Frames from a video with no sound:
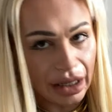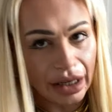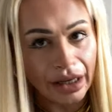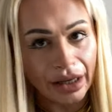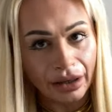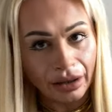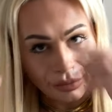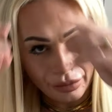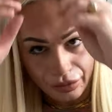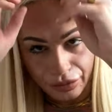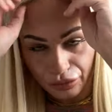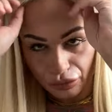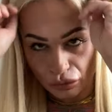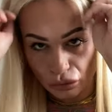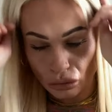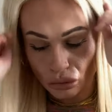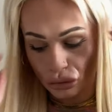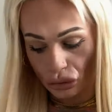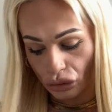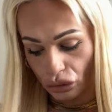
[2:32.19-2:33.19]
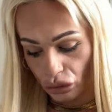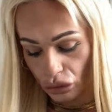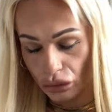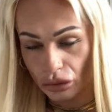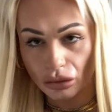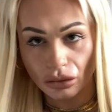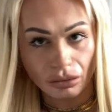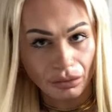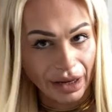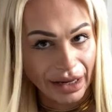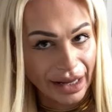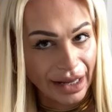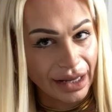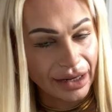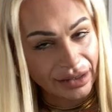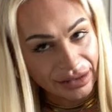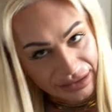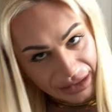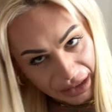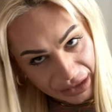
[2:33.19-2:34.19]
um, my
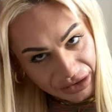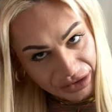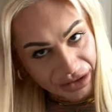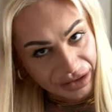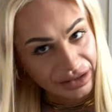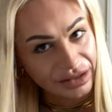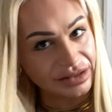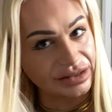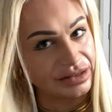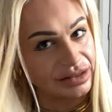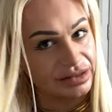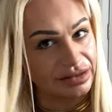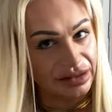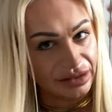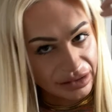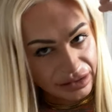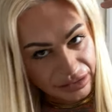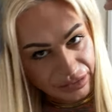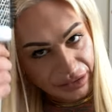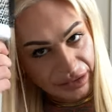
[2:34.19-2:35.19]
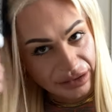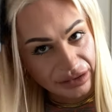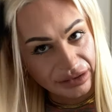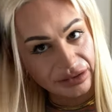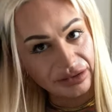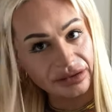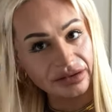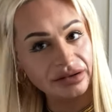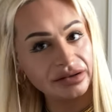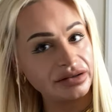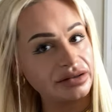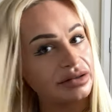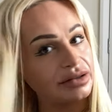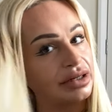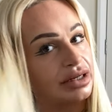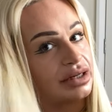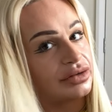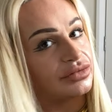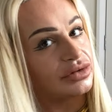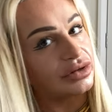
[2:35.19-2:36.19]
hair is actually disgusting as well.
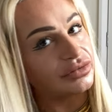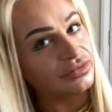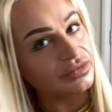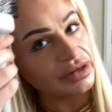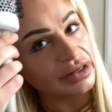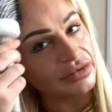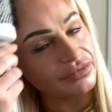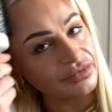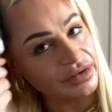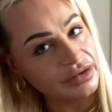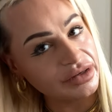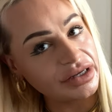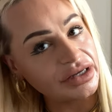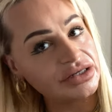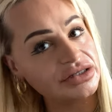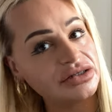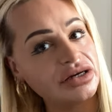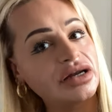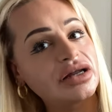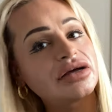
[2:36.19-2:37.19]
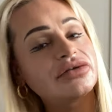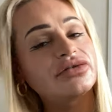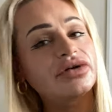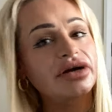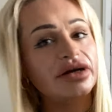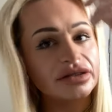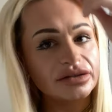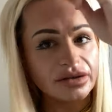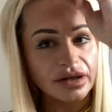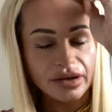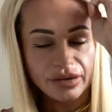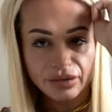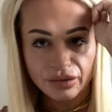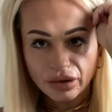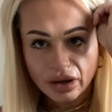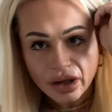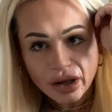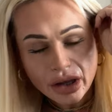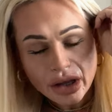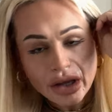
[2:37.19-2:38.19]
I've got fucking foundation all over it as well.
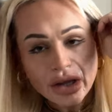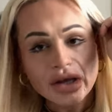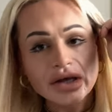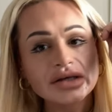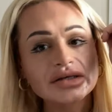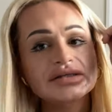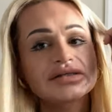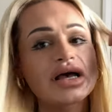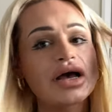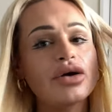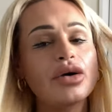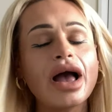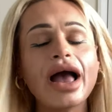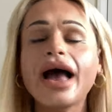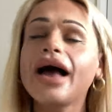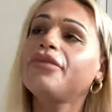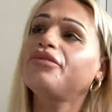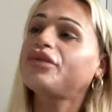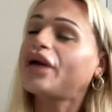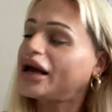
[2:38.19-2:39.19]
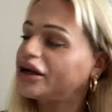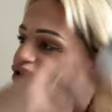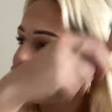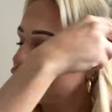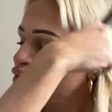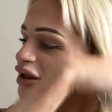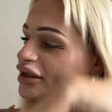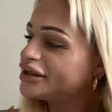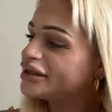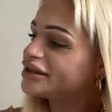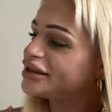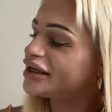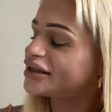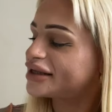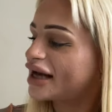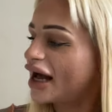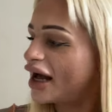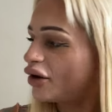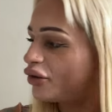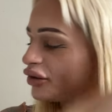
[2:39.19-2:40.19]
So um, I just wanted to sit
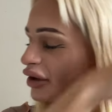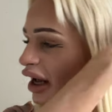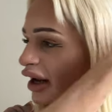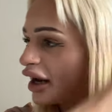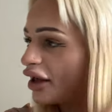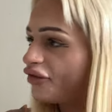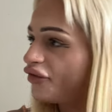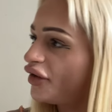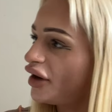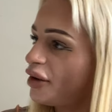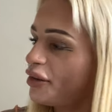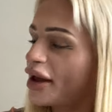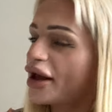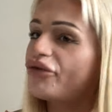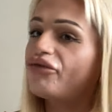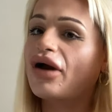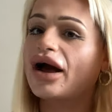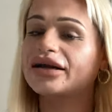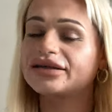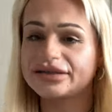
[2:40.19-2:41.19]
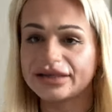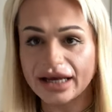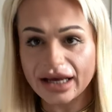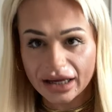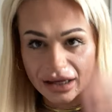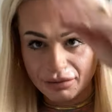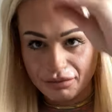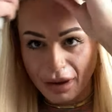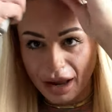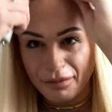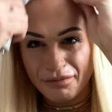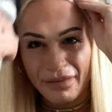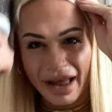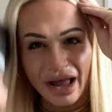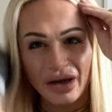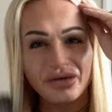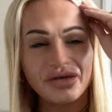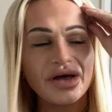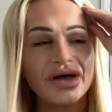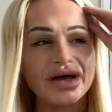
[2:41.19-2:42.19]
down and I feel a bit erratic. My
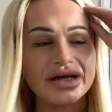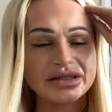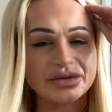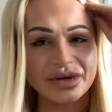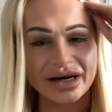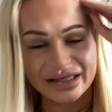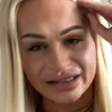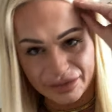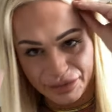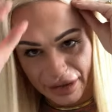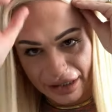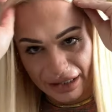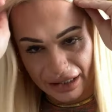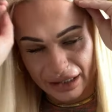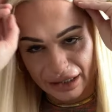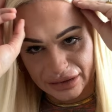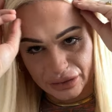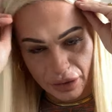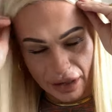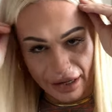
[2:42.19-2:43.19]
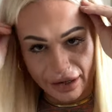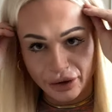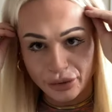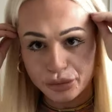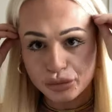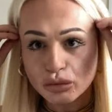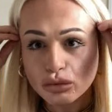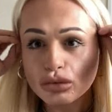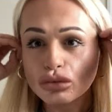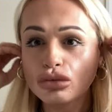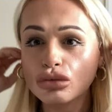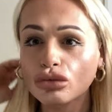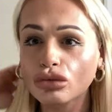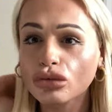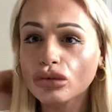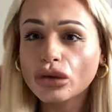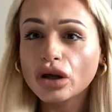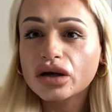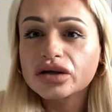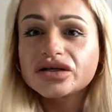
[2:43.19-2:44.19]
mouth hurts when I speak as well.
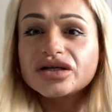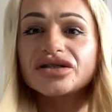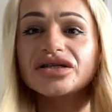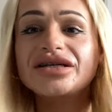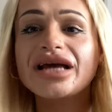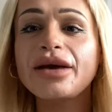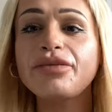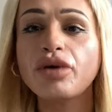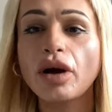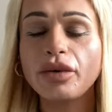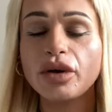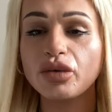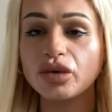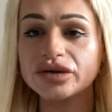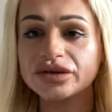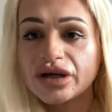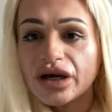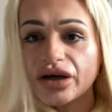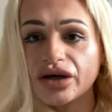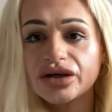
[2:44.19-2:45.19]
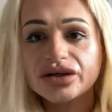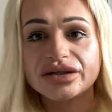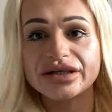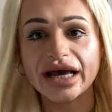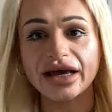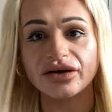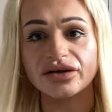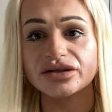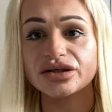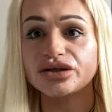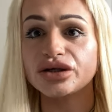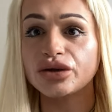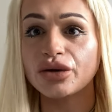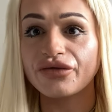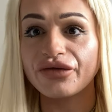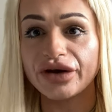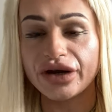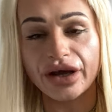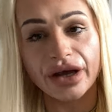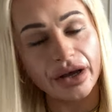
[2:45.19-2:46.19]
So today probably wasn't a good day to do a
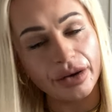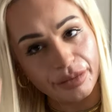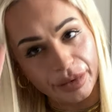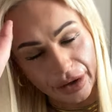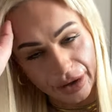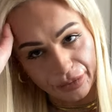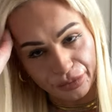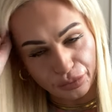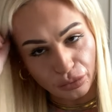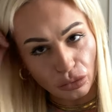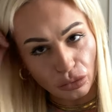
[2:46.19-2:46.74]
video, but